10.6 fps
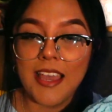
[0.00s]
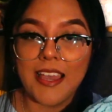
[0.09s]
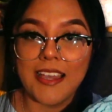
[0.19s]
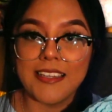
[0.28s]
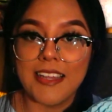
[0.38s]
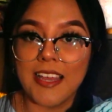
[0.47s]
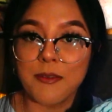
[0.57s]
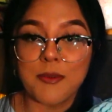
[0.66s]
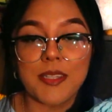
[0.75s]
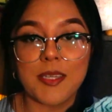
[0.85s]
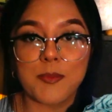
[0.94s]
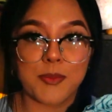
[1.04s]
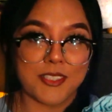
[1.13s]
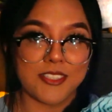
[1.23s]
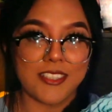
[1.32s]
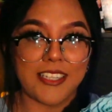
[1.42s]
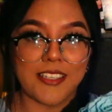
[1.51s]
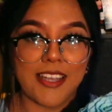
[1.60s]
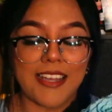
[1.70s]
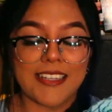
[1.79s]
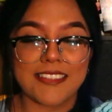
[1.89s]
and I really appreciate you
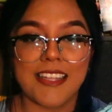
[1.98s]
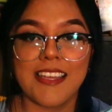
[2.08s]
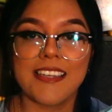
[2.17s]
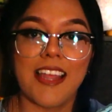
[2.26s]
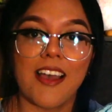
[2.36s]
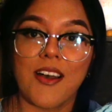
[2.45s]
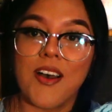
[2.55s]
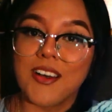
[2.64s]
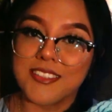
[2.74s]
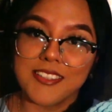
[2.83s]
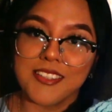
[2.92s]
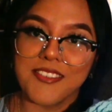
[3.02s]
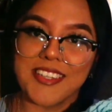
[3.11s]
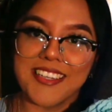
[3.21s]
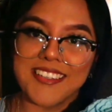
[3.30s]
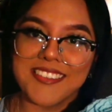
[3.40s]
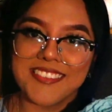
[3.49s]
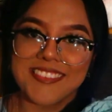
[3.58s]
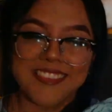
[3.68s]
guys. Now on to the video.